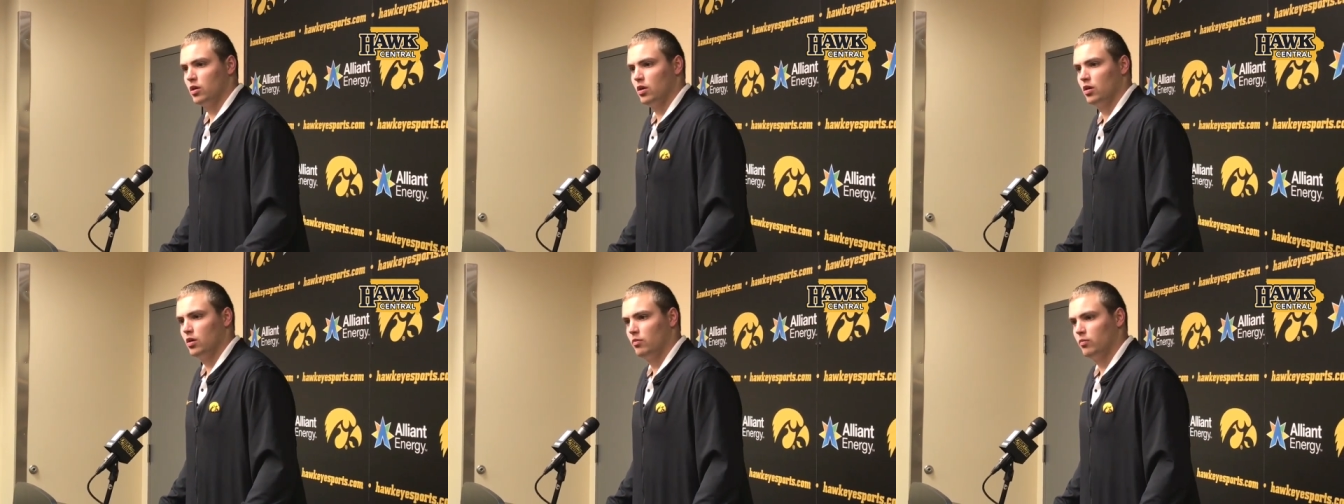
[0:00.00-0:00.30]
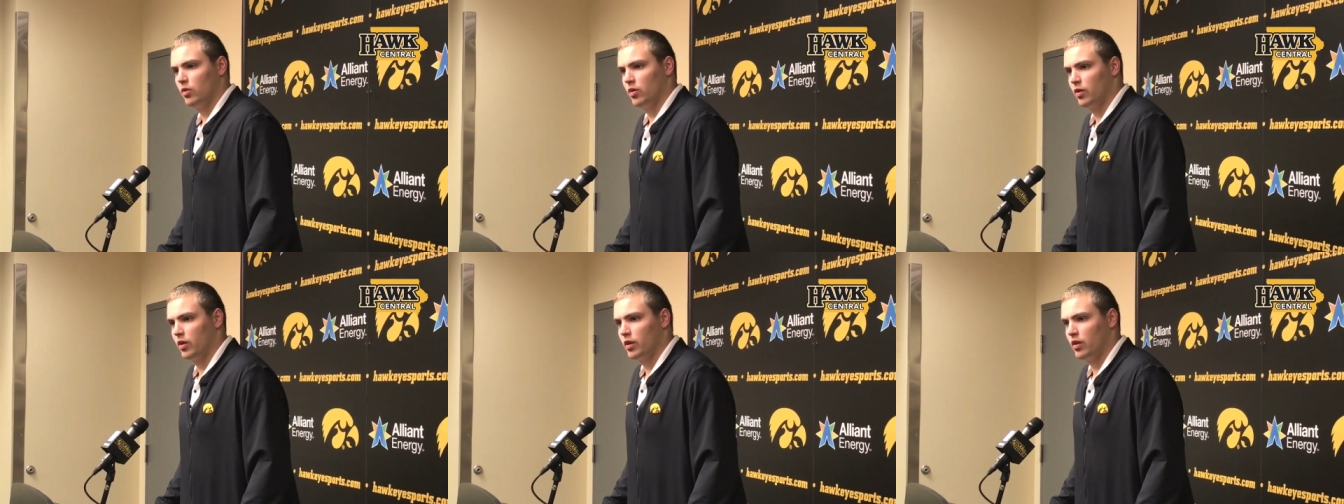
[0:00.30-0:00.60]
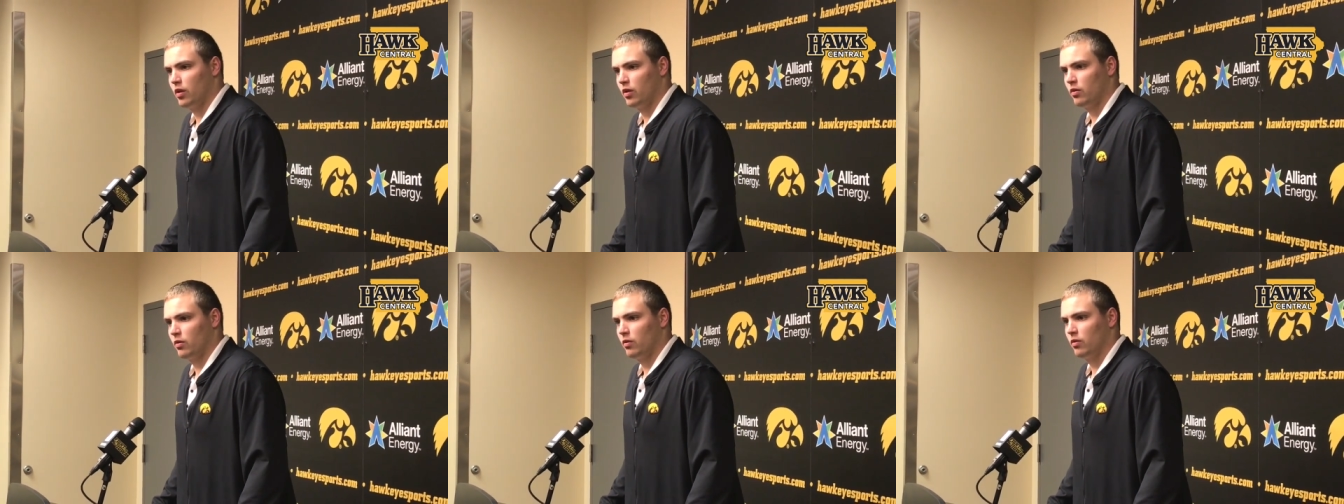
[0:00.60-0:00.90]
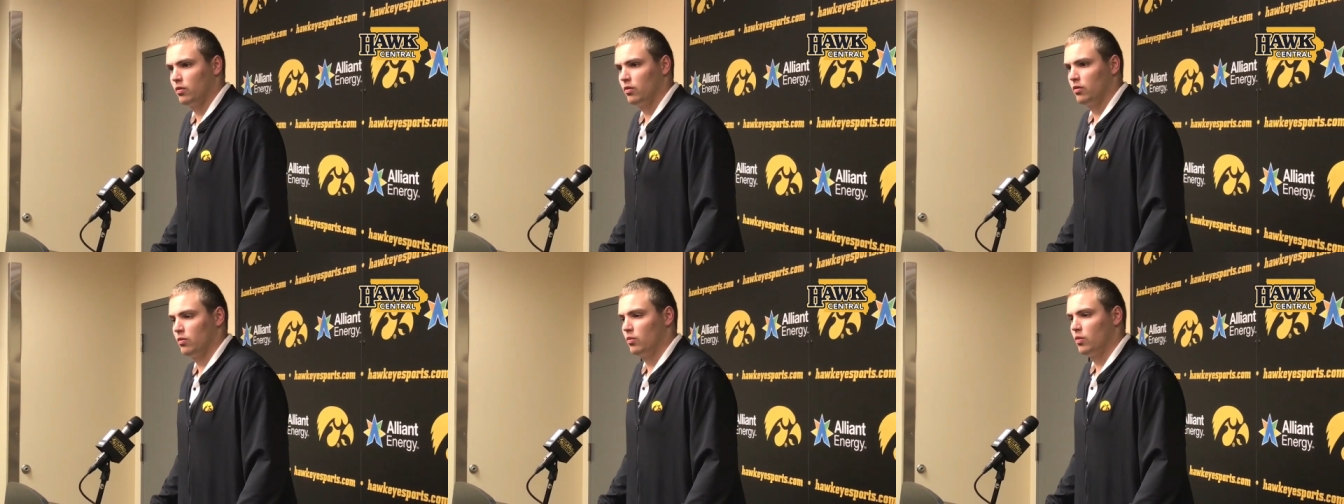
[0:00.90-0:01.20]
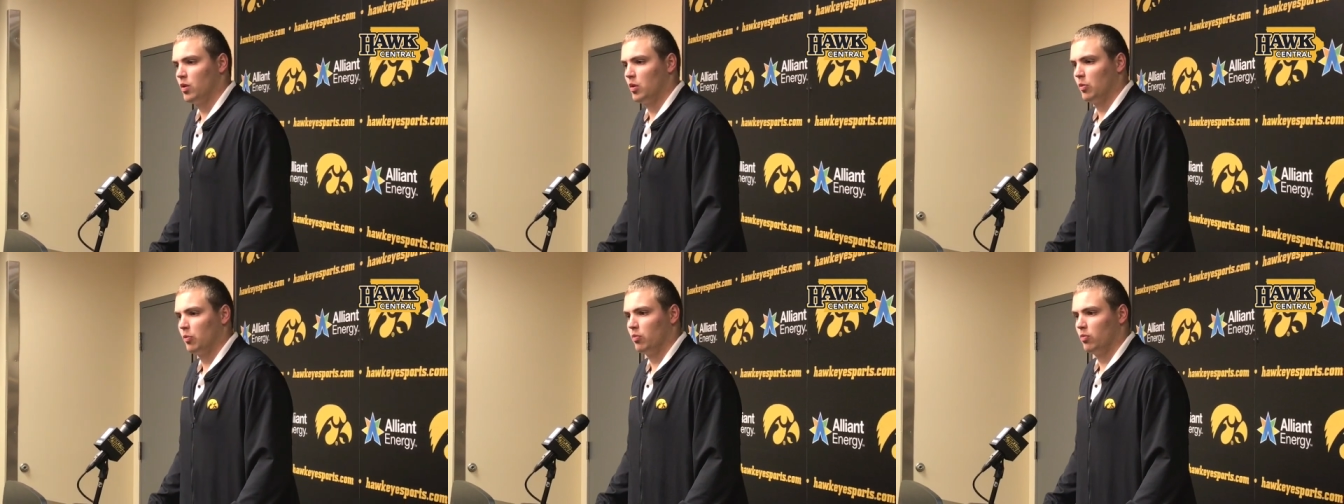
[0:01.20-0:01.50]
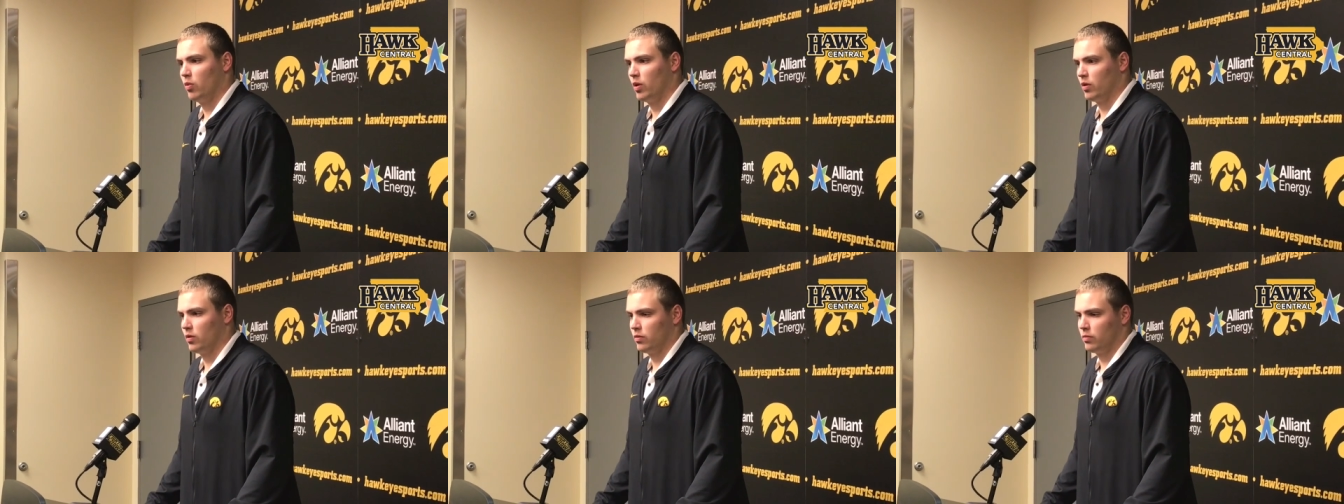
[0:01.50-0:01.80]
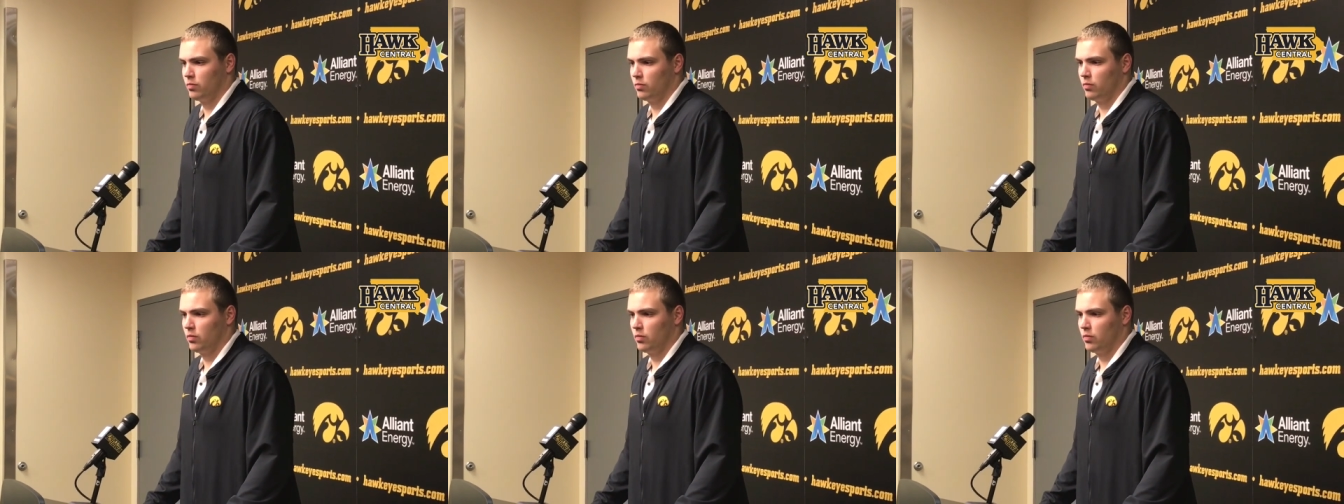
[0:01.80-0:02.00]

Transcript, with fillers: Um, you know, I think we were, we were,